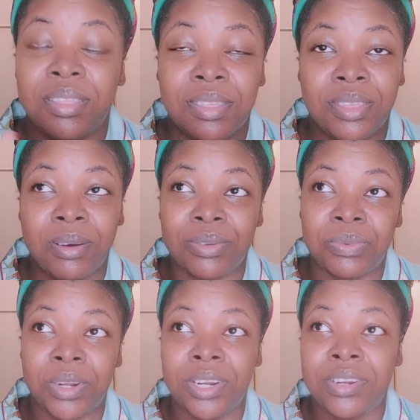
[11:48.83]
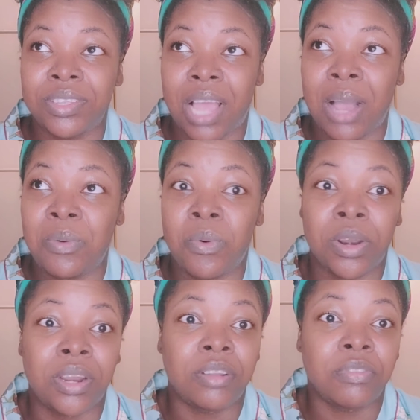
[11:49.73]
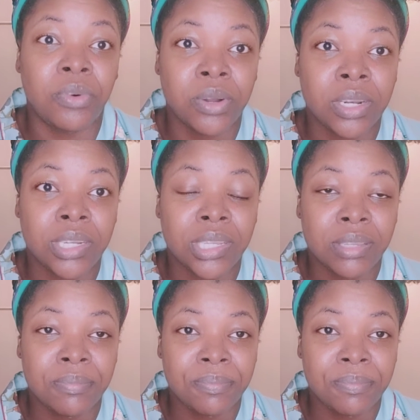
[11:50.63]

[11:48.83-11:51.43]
those words, "I want a divorce,"